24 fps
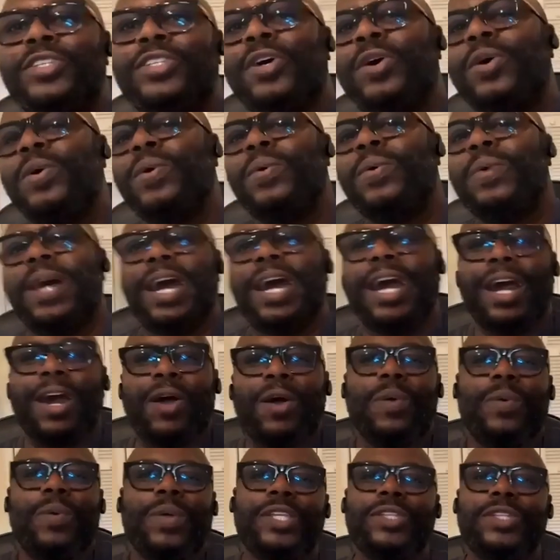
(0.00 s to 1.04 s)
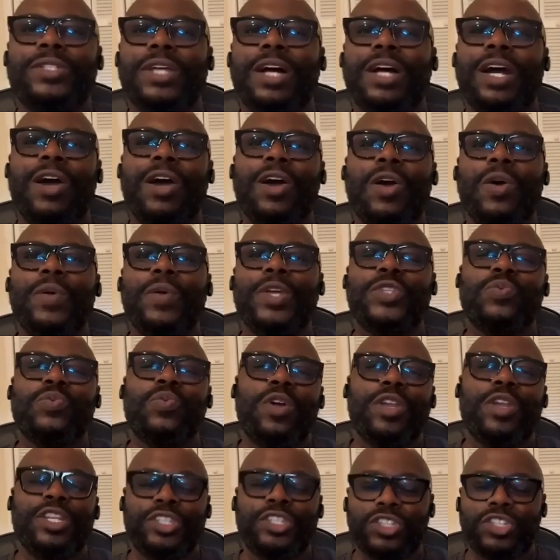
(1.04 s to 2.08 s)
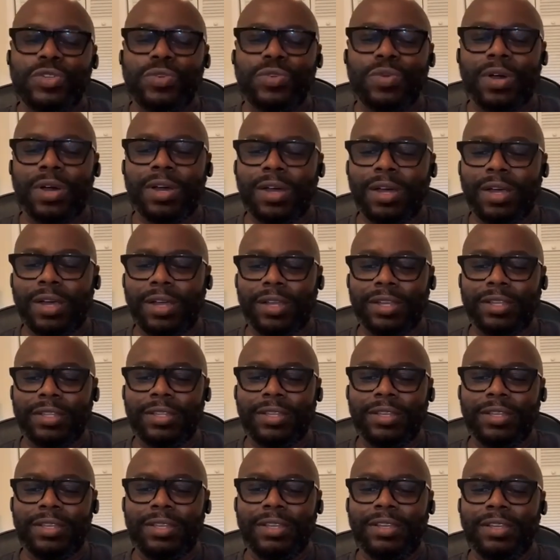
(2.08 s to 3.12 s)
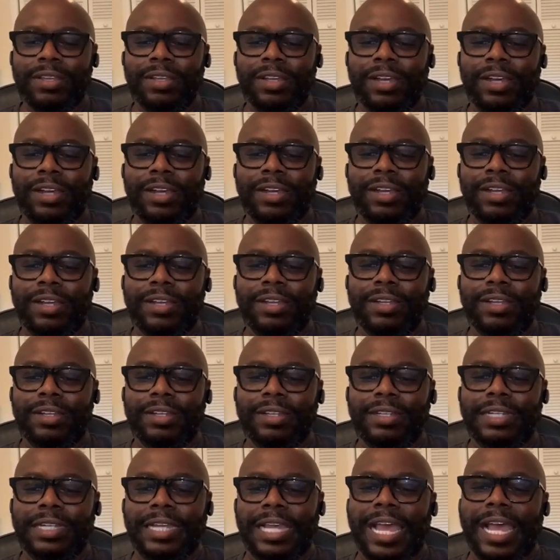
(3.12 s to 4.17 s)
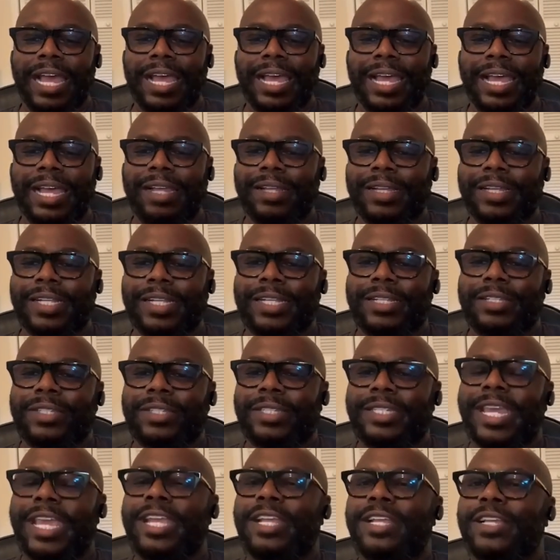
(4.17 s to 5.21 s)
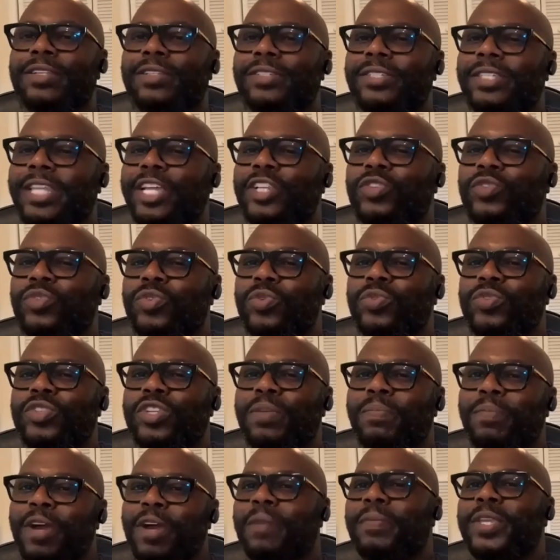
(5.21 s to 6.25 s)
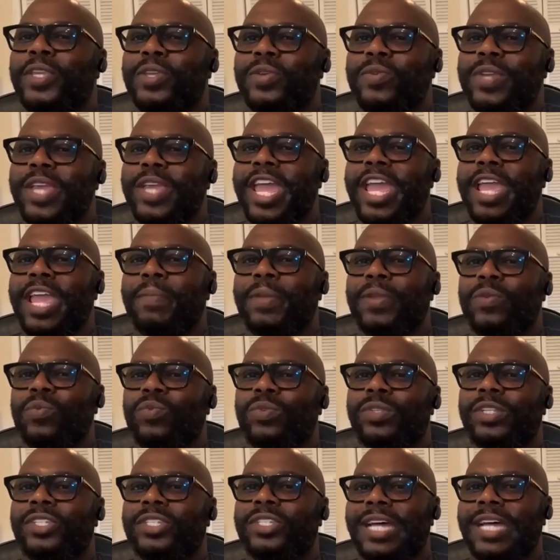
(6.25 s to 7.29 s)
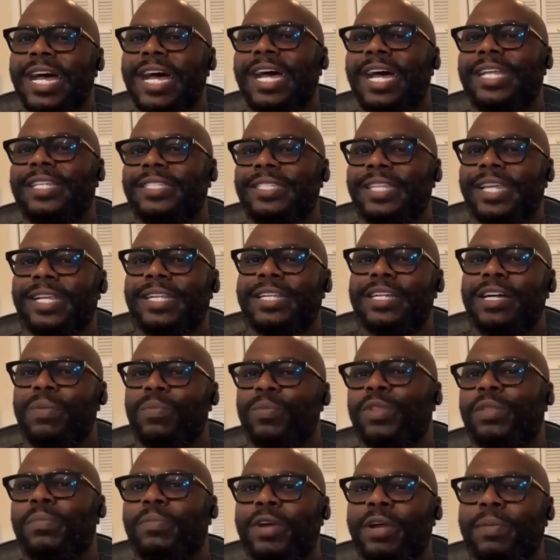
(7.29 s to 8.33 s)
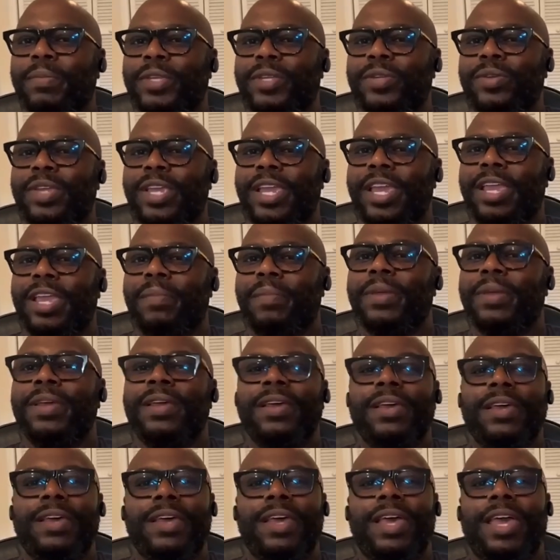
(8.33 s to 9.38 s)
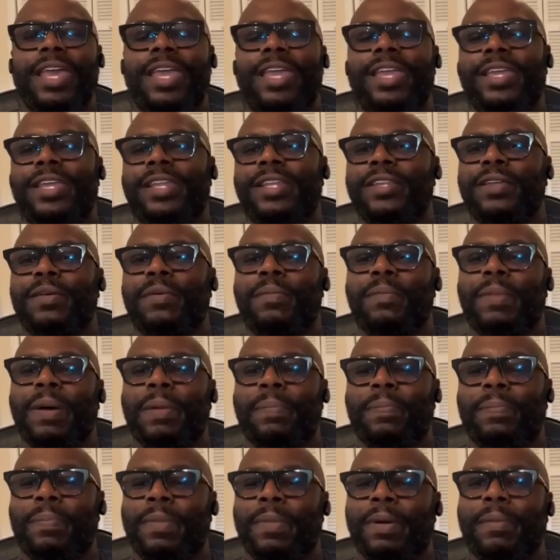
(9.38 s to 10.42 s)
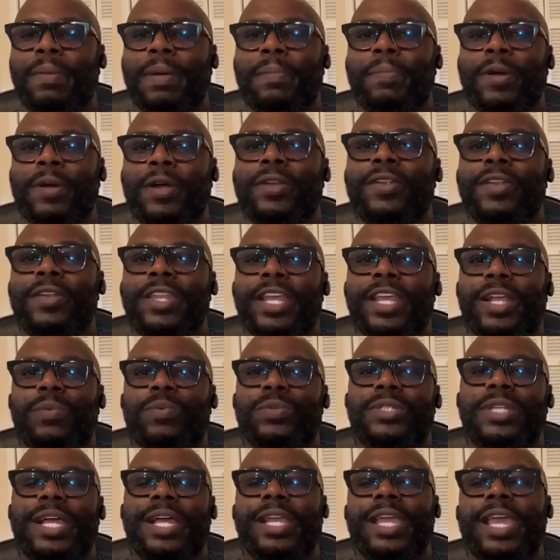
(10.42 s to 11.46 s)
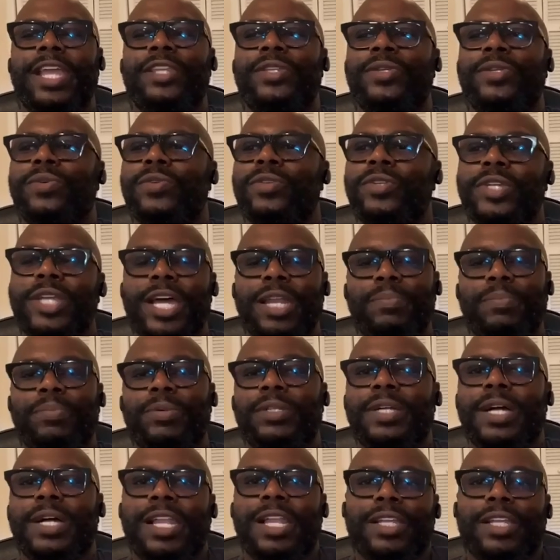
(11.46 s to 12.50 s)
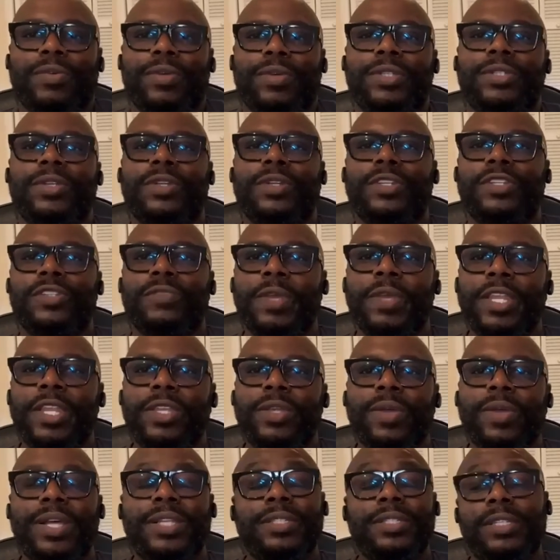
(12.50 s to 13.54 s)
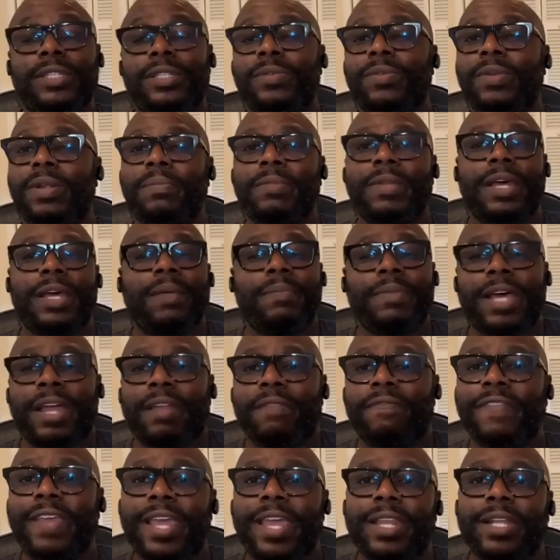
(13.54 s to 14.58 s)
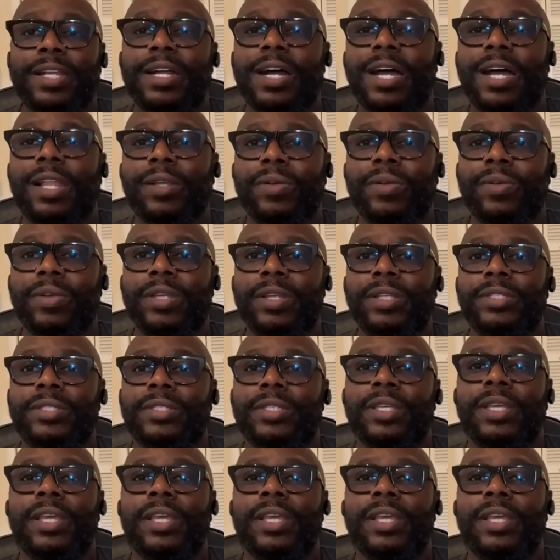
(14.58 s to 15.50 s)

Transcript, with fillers: So I always, I always wanted to, uh, uh, stay stay true to the barbecue game and the sides that come with the barbecue game. Mm-hmm. And my, my, my partner Nick was like, "Hey, dude, you got to put collard greens on this menu." I said, "Dude, I'm not, I'm not a fan of collard greens."